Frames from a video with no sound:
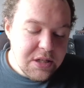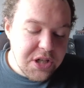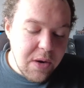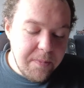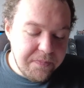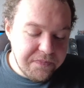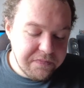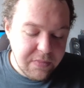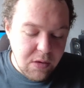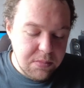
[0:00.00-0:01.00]
So,
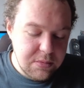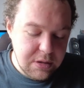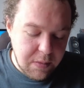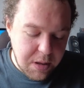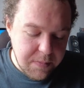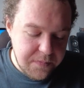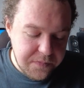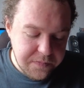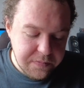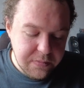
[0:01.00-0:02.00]
there we go.
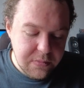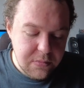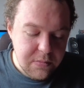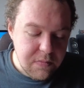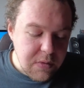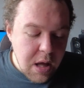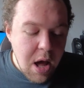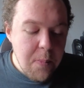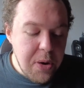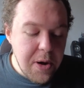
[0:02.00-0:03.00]

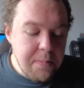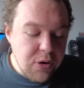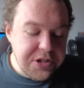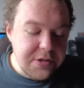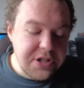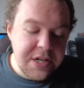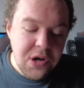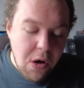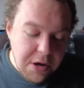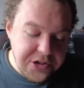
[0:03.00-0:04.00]
But Brussels
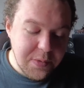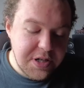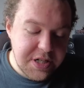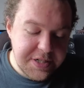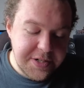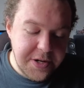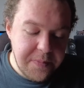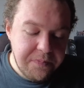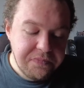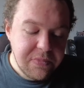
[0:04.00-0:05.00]
has also
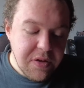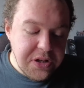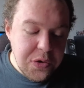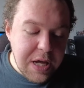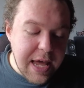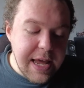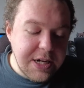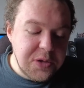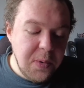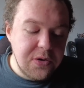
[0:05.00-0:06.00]
insisted that the UK
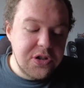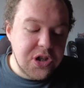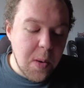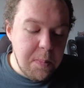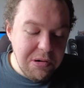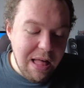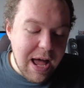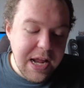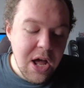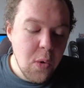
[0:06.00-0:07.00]
exporters
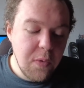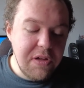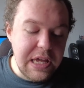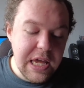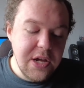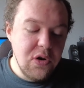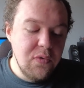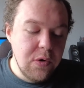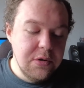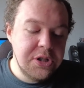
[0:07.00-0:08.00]
comply with EU
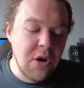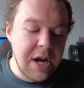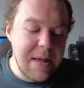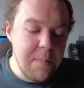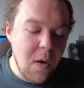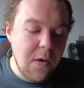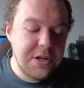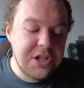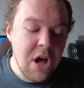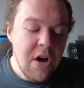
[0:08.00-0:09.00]
rules on
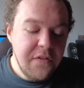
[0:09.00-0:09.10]
imports,